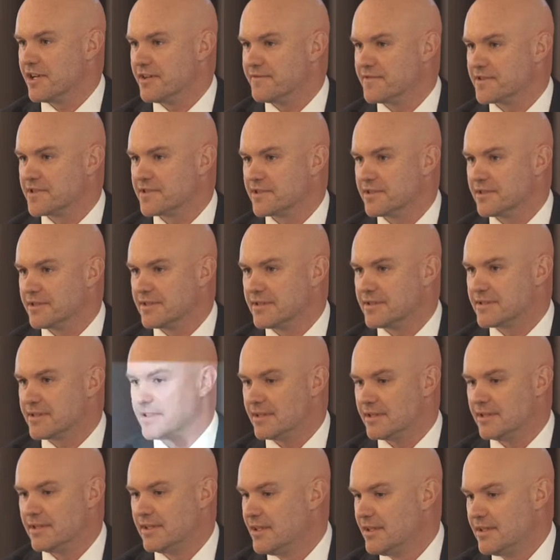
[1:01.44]
overseas.
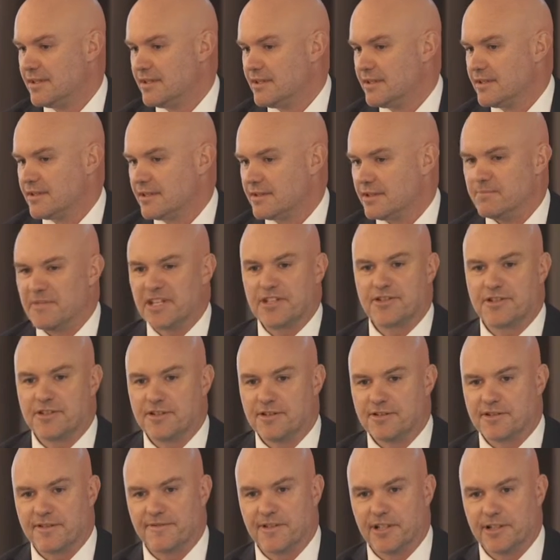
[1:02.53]
The, the
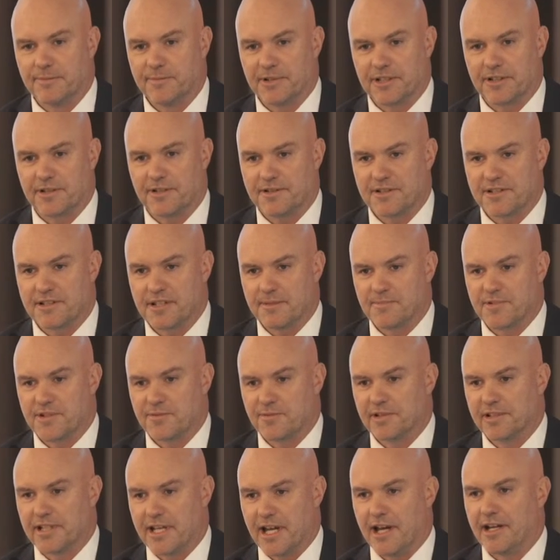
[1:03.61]
mixed-use development concept's
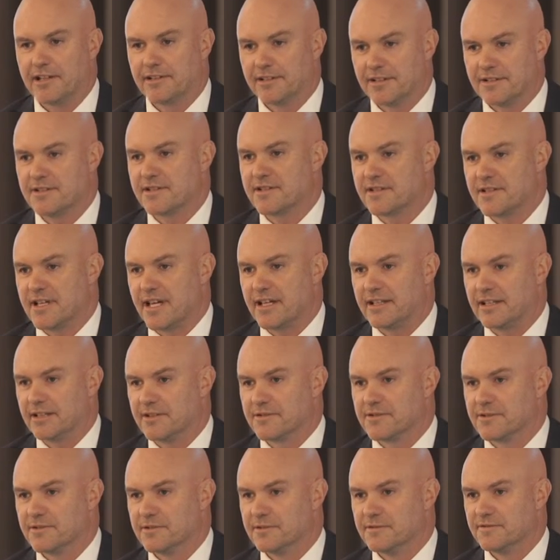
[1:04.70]
really only just starting
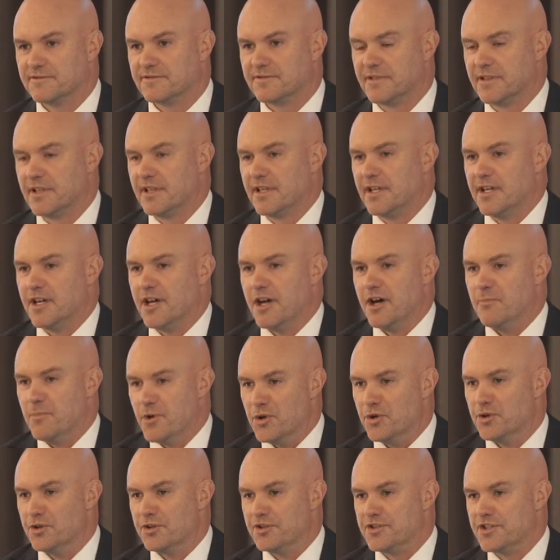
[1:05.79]
to sort of
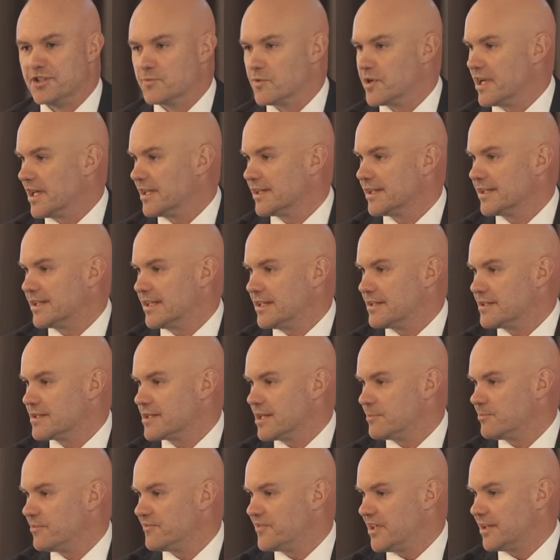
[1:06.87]
emerge in reality in
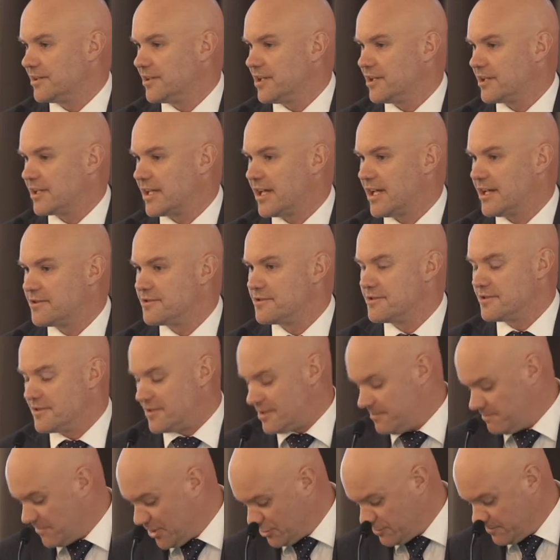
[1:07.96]
some of our locations
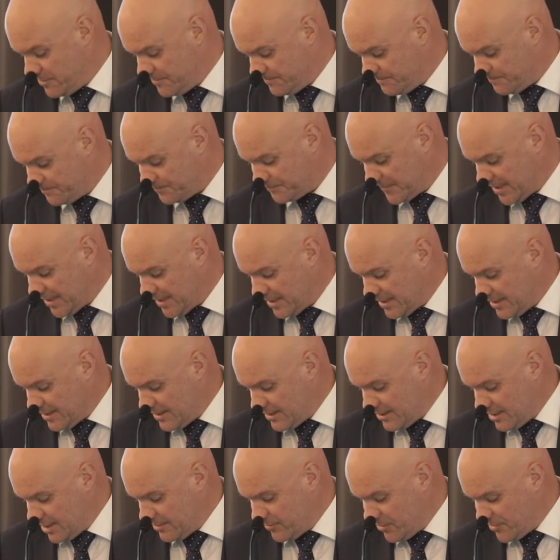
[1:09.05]
in Melbourne.
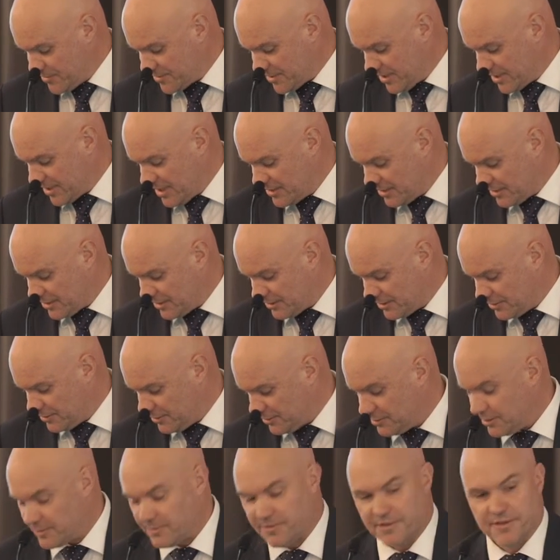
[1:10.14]
And I'm also going to
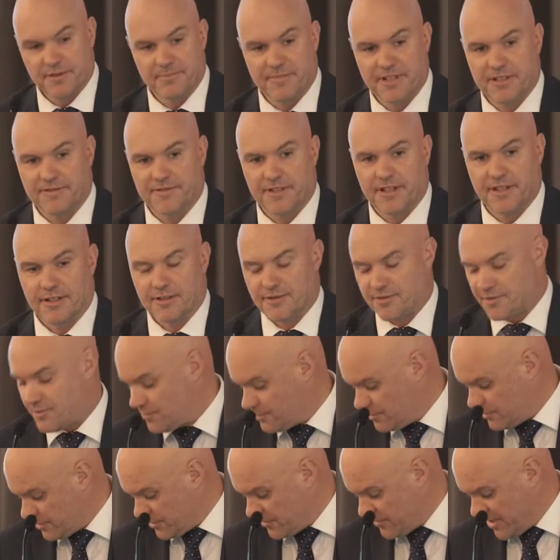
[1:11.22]
conclude with a bit of a
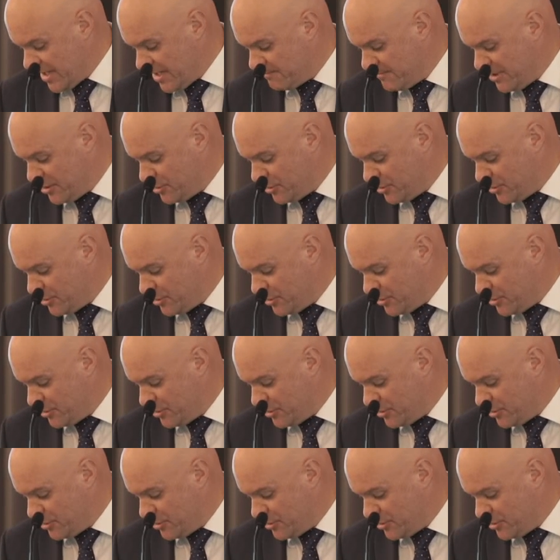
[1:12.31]
tour around